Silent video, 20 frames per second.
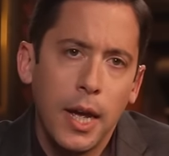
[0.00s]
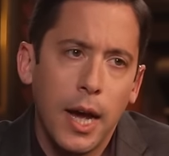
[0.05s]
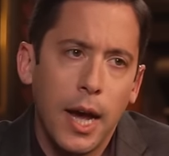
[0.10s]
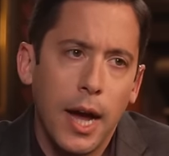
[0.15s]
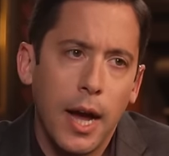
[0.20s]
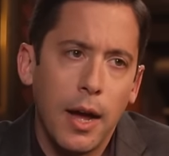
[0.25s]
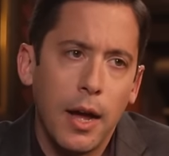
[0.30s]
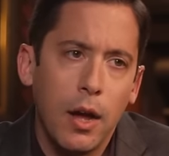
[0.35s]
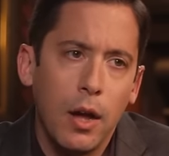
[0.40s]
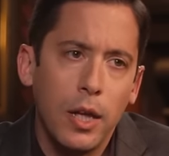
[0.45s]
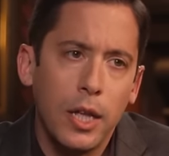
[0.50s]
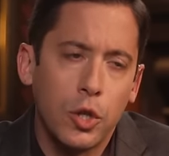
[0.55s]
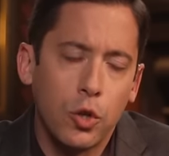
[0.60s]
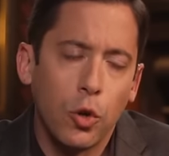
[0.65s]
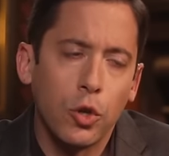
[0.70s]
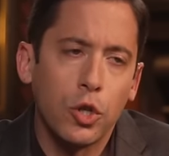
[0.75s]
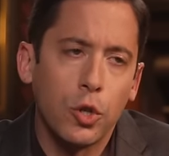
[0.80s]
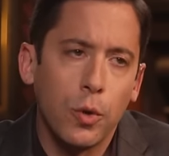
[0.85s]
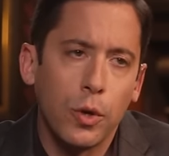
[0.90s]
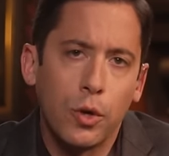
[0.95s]
Uh, it's
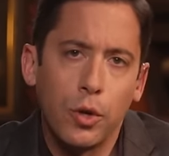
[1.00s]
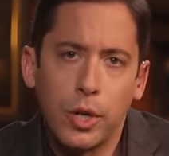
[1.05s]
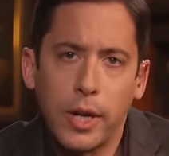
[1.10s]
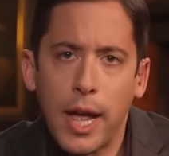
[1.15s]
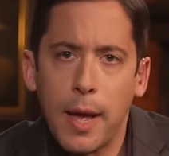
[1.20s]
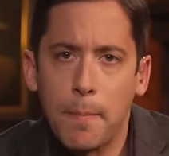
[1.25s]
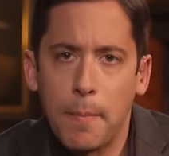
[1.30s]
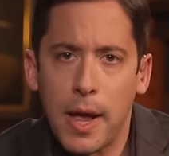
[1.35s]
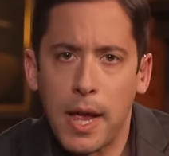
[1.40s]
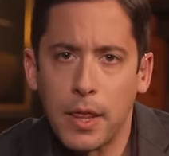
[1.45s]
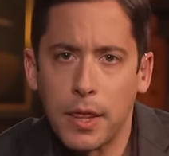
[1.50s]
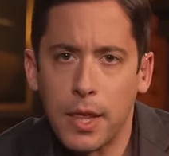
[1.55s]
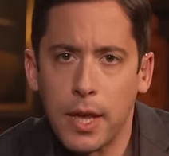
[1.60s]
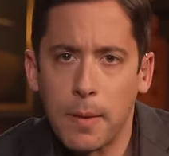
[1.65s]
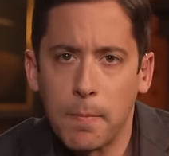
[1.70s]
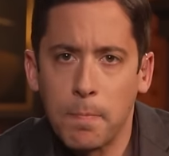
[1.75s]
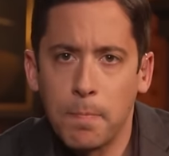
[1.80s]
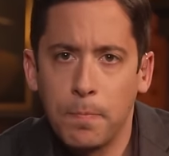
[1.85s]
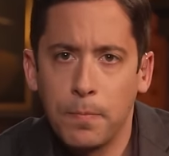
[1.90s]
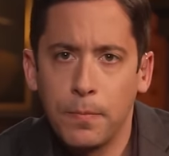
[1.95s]
also a good campaign
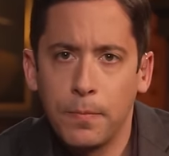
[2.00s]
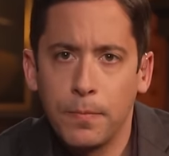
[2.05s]
theme.